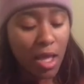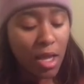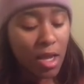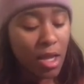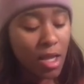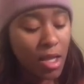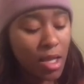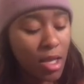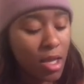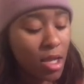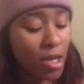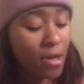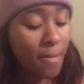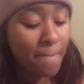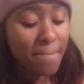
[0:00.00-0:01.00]

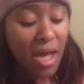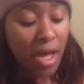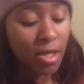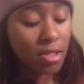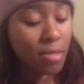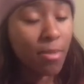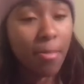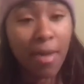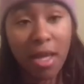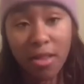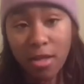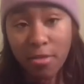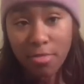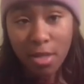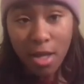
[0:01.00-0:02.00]
And buy some of my
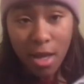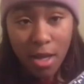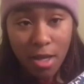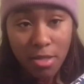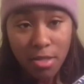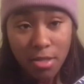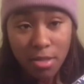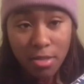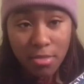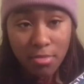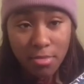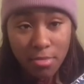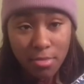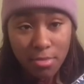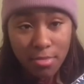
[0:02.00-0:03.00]
lip gloss.
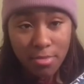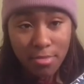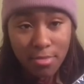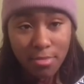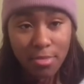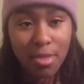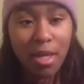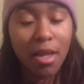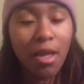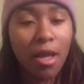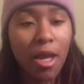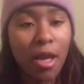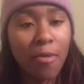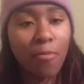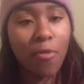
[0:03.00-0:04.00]

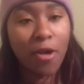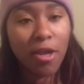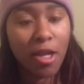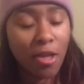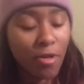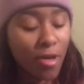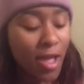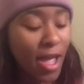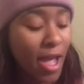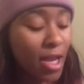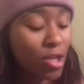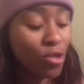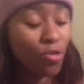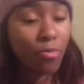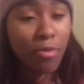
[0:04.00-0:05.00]
I'm working on
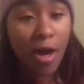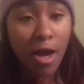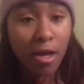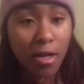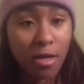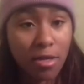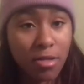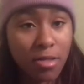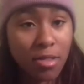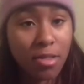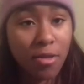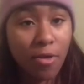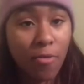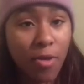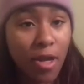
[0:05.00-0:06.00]
adding new products
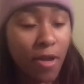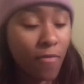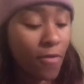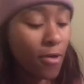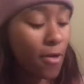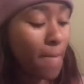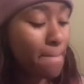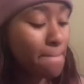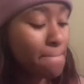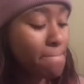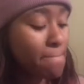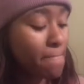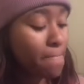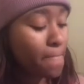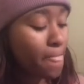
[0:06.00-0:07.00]
or whatever.
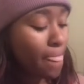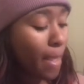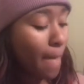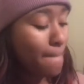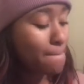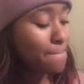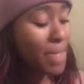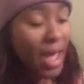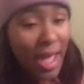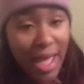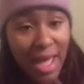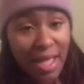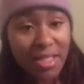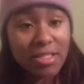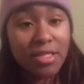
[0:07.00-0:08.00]

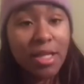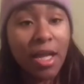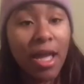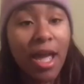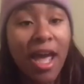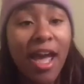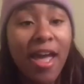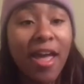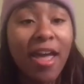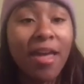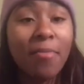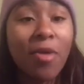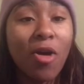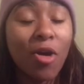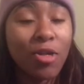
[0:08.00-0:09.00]
But
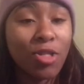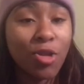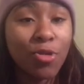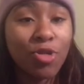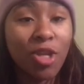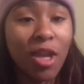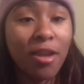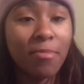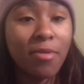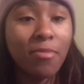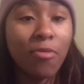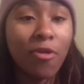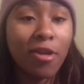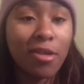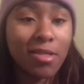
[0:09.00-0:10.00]
I'm also trying to be
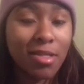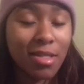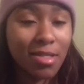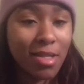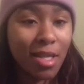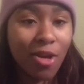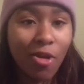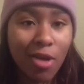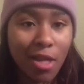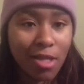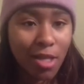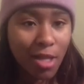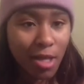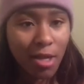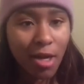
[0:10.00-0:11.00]
more consistent on
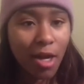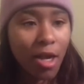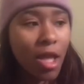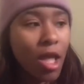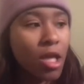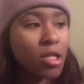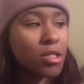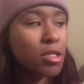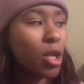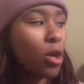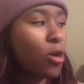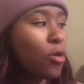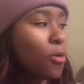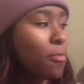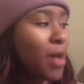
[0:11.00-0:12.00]
here.
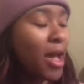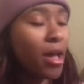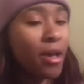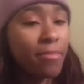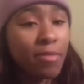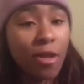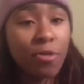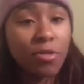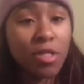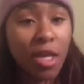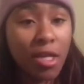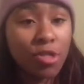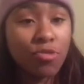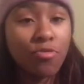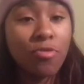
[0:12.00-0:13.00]
So my upload
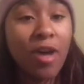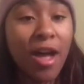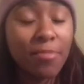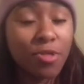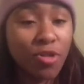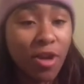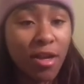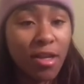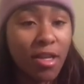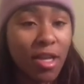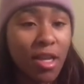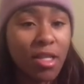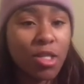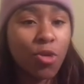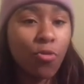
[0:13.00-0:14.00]
schedule, I'm trying to
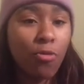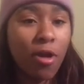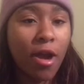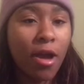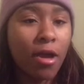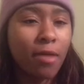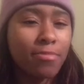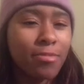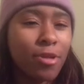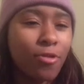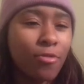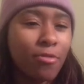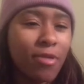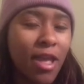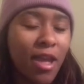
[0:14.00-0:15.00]
get it to where I
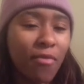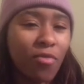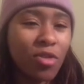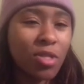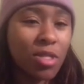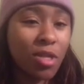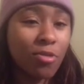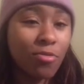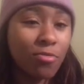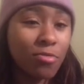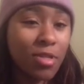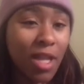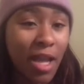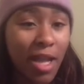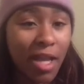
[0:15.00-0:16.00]
upload every single
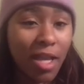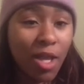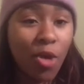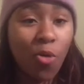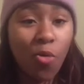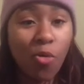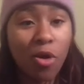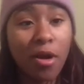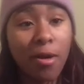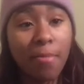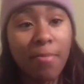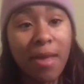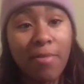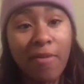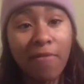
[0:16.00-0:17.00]
day
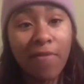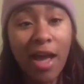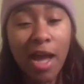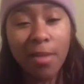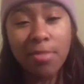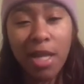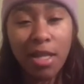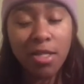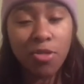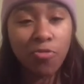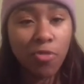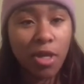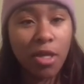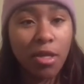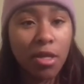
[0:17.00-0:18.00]
or maybe 5 days a
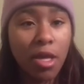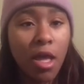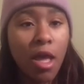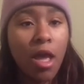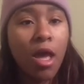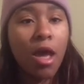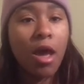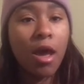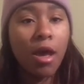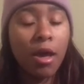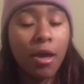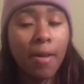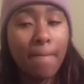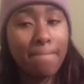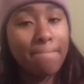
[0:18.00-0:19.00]
week.
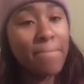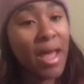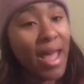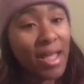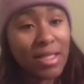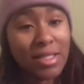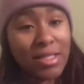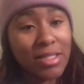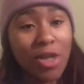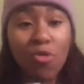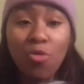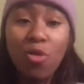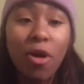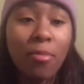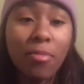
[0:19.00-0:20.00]
But
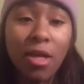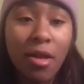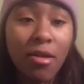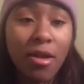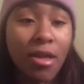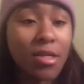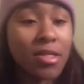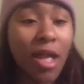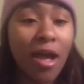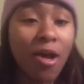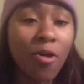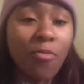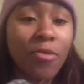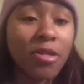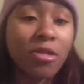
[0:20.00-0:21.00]
don't quote me on it because
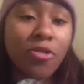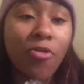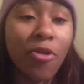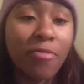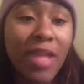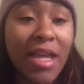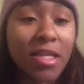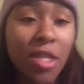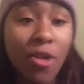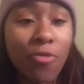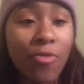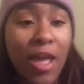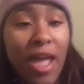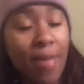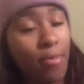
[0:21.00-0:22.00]
I don't really know if that's
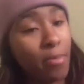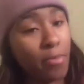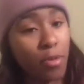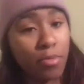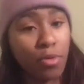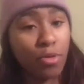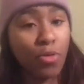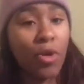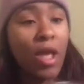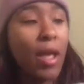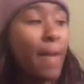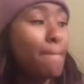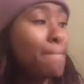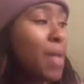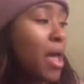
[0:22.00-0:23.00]
going to happen, boo-boo.
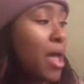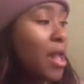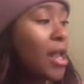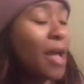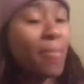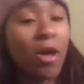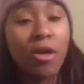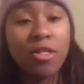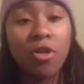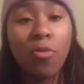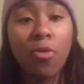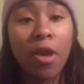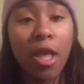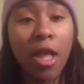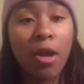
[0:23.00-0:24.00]
But I'm also
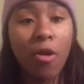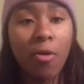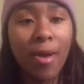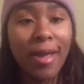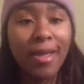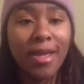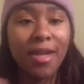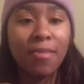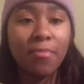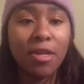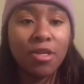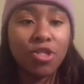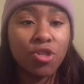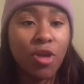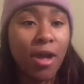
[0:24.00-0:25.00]
working on getting
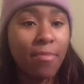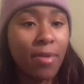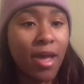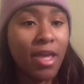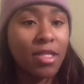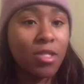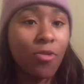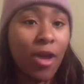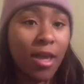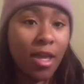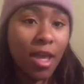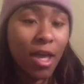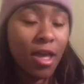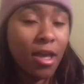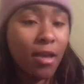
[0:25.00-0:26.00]
me a tripod so I
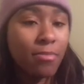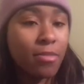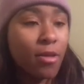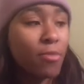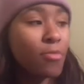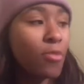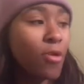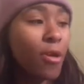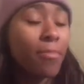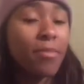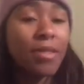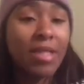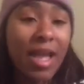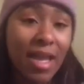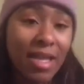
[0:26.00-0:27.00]
can upload more.
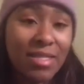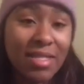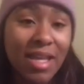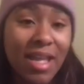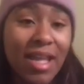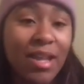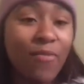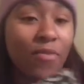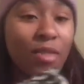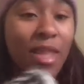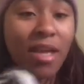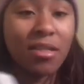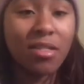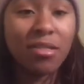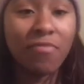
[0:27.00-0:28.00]
But like I said, if you
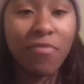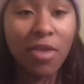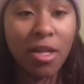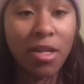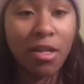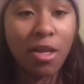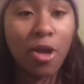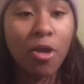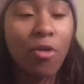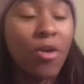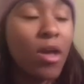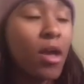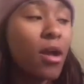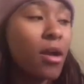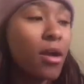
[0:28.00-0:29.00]
like this video,
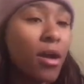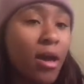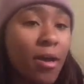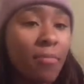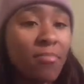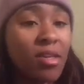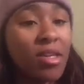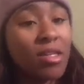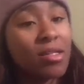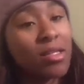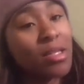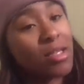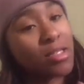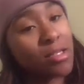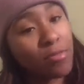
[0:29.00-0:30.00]
comment,
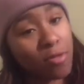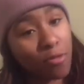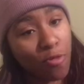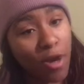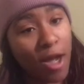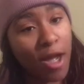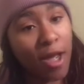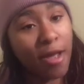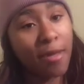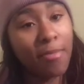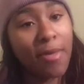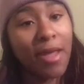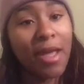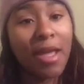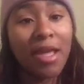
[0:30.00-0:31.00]

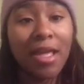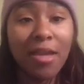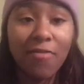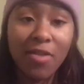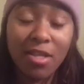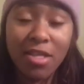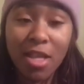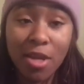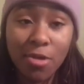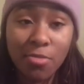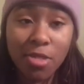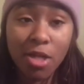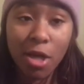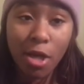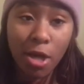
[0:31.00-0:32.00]
subscribe, give it a
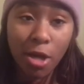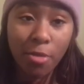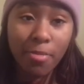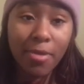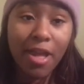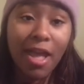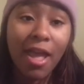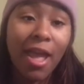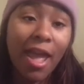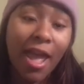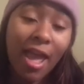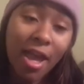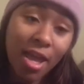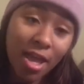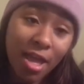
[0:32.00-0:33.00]
thumbs up,
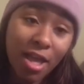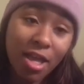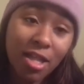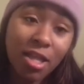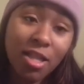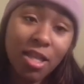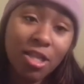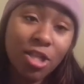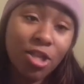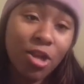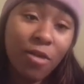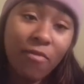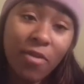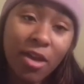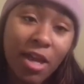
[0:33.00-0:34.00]
and click the
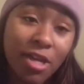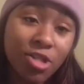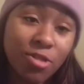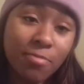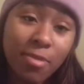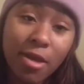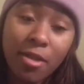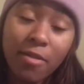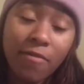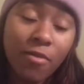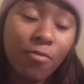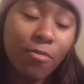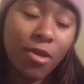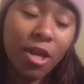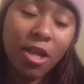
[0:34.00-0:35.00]
notification bell if
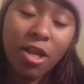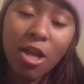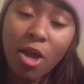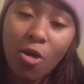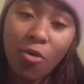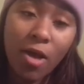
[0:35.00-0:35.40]
you want to know